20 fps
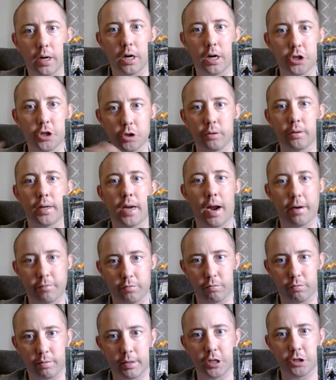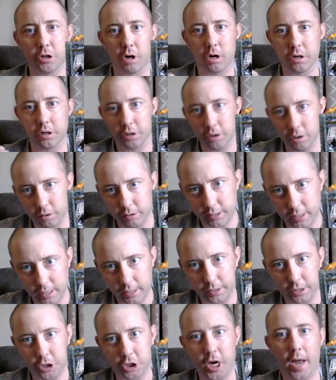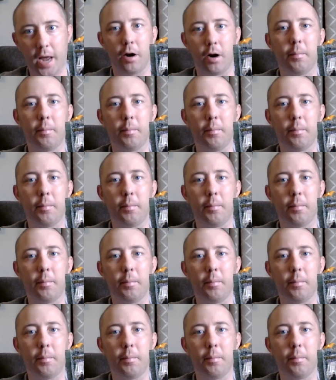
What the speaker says: Shortly after he started using the shadow